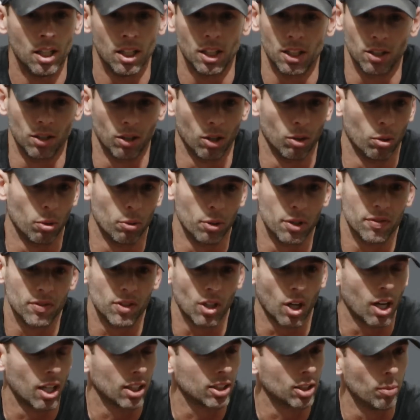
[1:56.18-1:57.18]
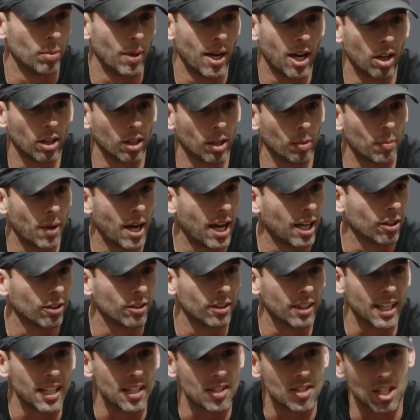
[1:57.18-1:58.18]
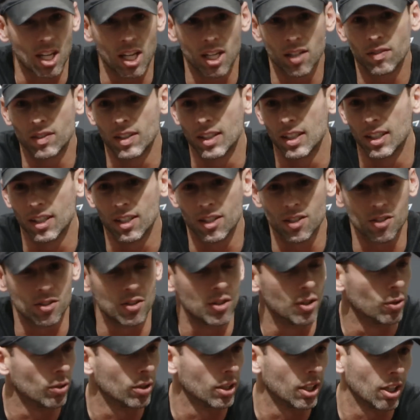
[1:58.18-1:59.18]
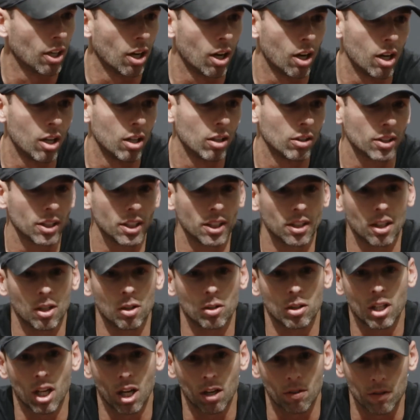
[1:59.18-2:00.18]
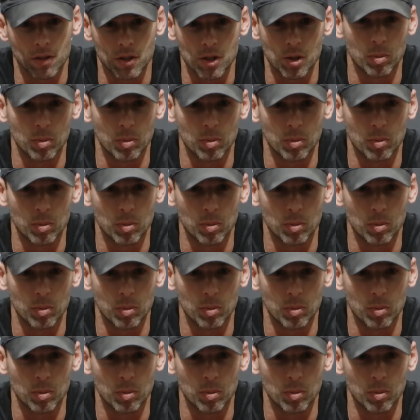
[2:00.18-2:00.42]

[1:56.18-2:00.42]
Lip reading: you know, what we've talked about, a modern day safety is doing it all, you know, coverage